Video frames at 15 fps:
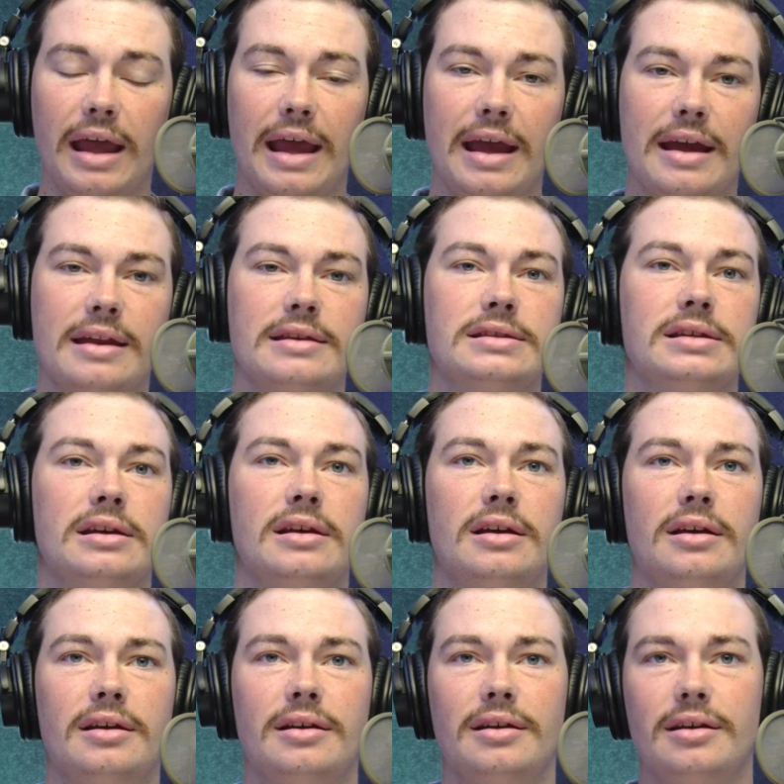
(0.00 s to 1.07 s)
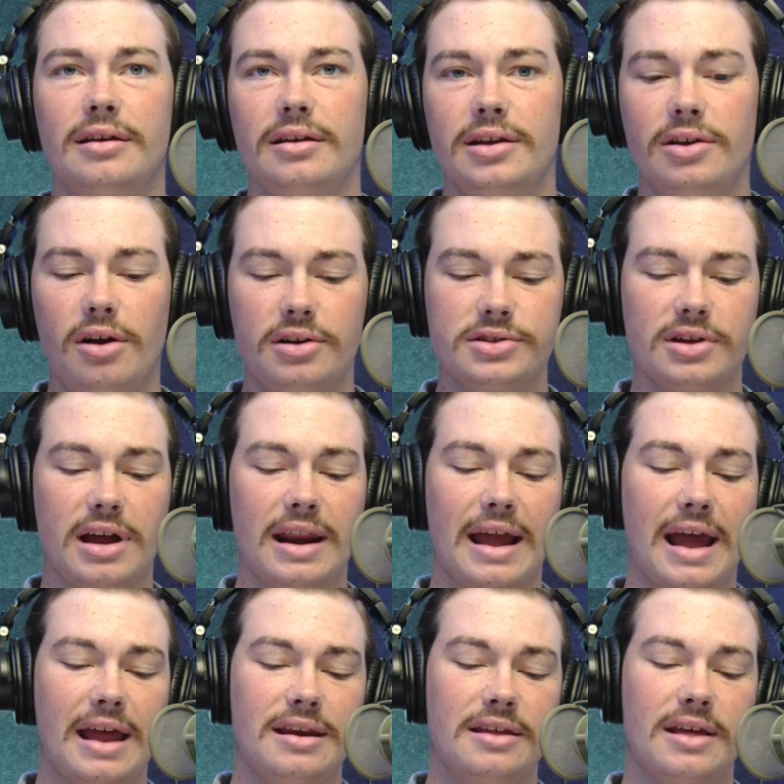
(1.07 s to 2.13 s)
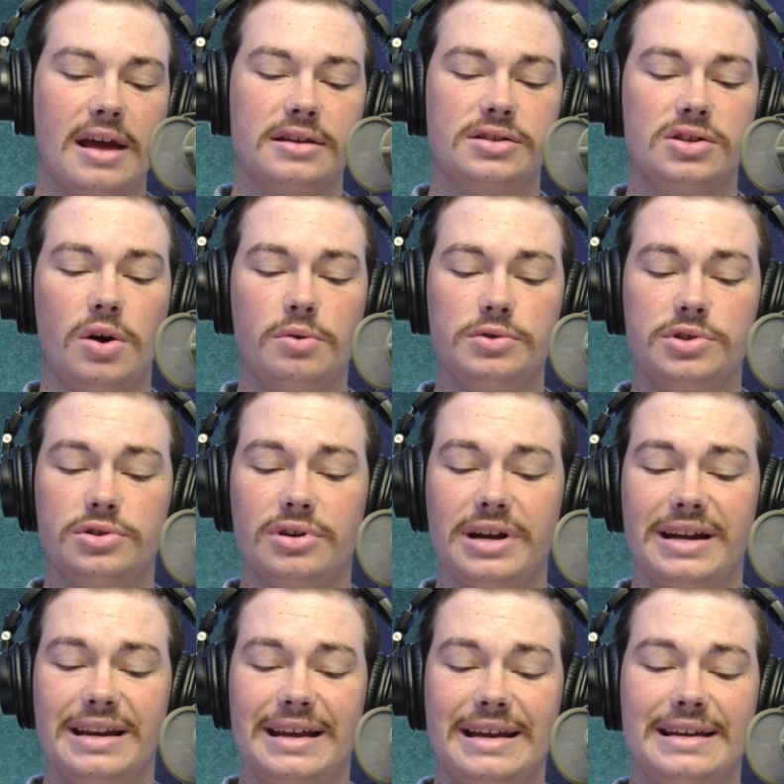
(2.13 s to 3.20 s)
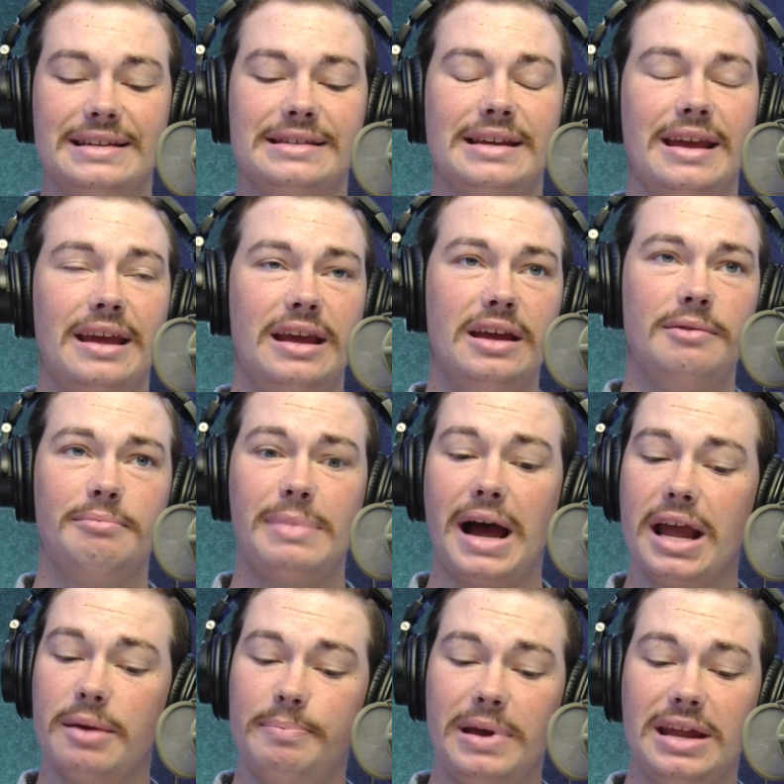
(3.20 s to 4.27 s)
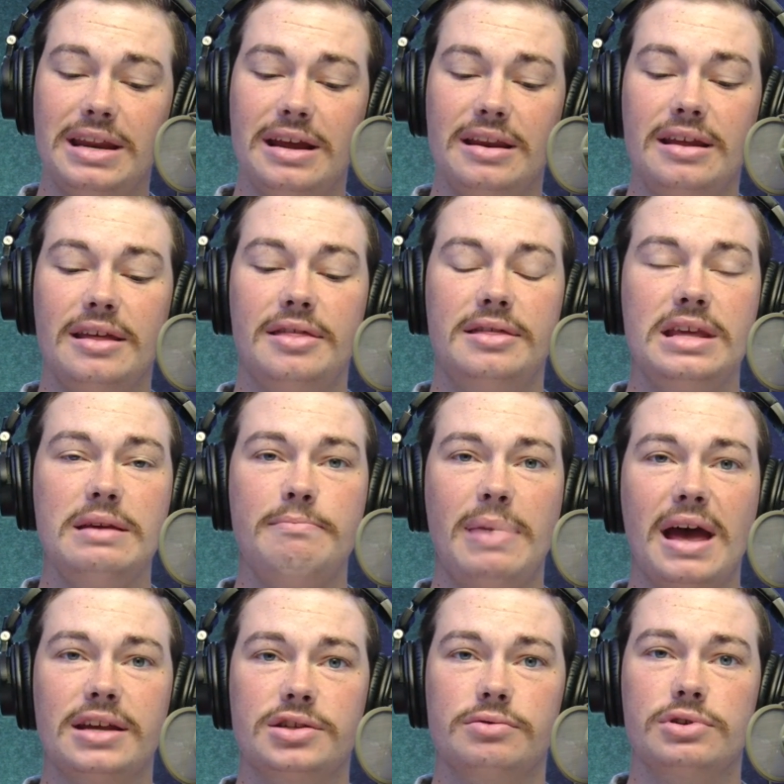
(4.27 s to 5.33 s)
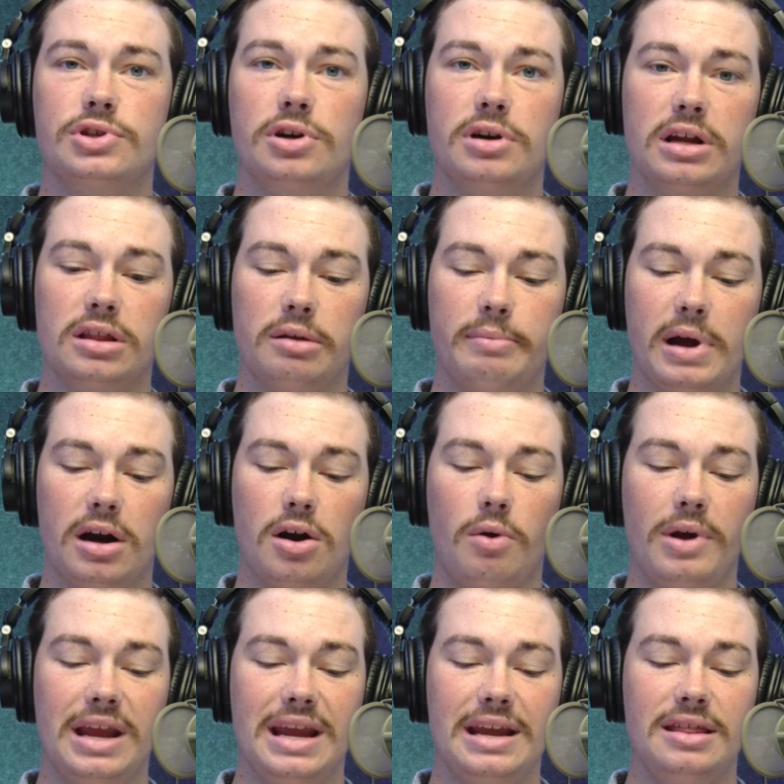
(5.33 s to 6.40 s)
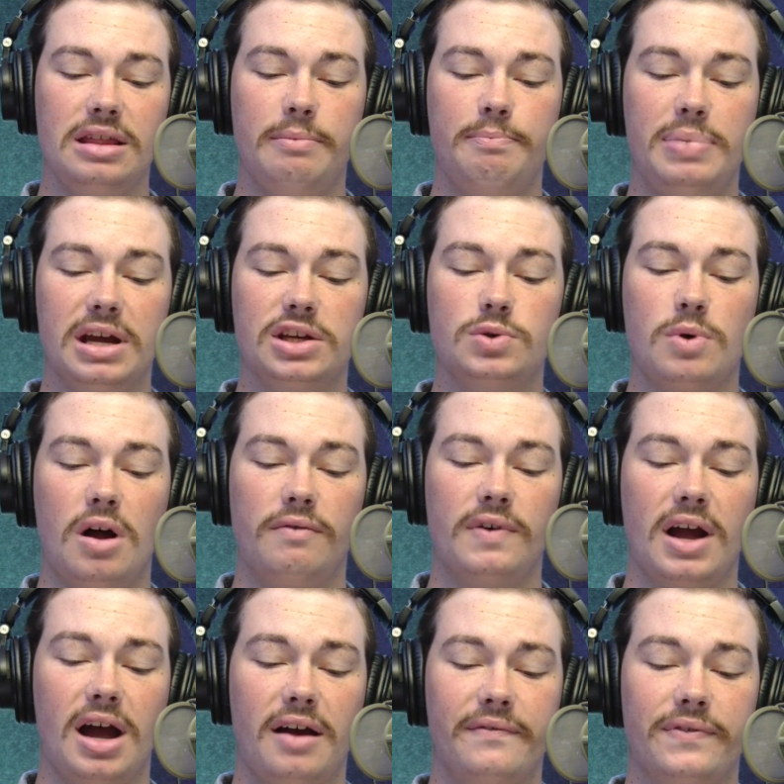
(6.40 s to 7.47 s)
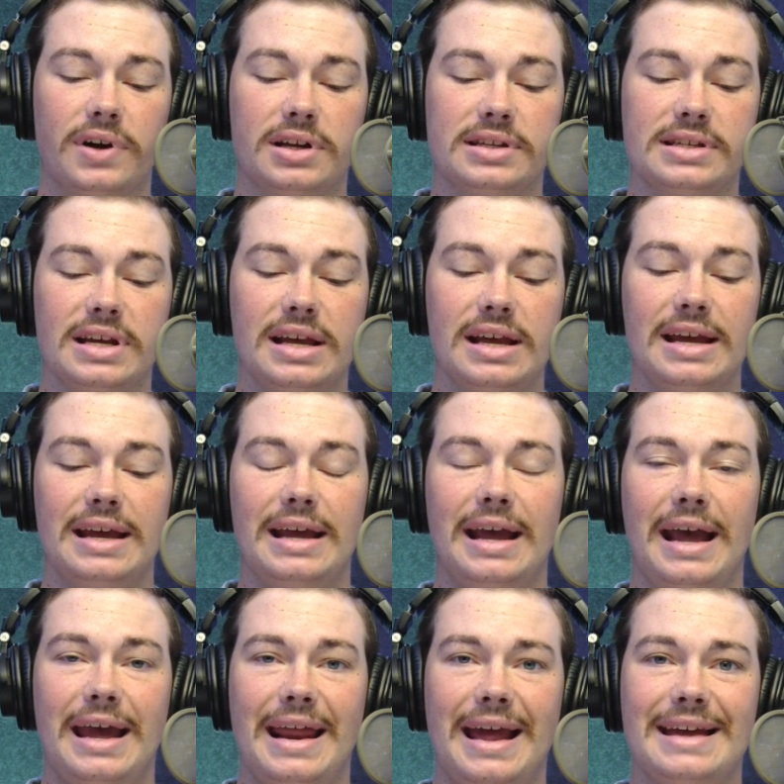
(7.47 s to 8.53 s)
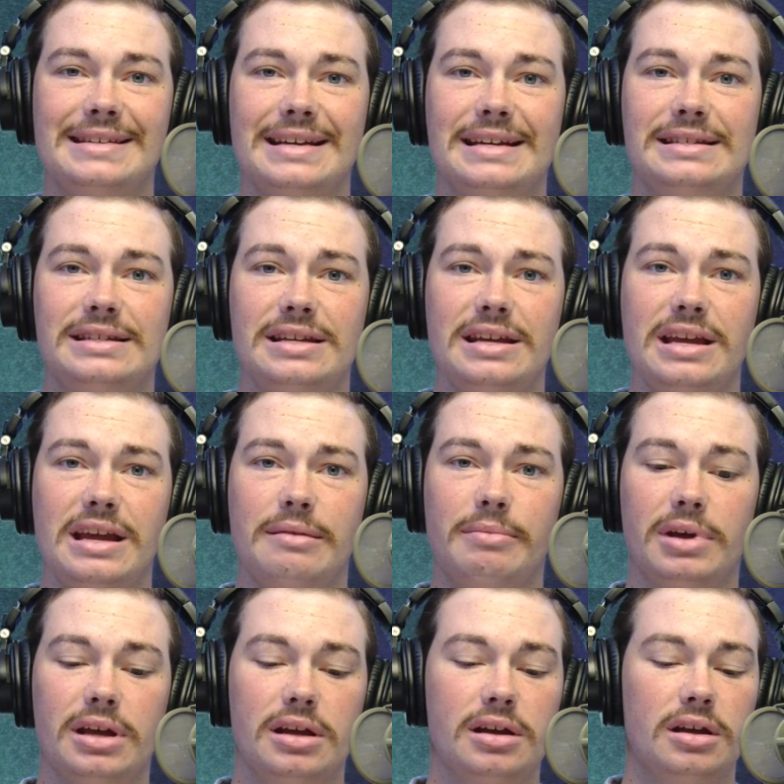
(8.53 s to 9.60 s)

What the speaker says: And you also got to add to that, Stonestreet is, in my opinion, the best returning libero in the Big 12 Conference. And as a team,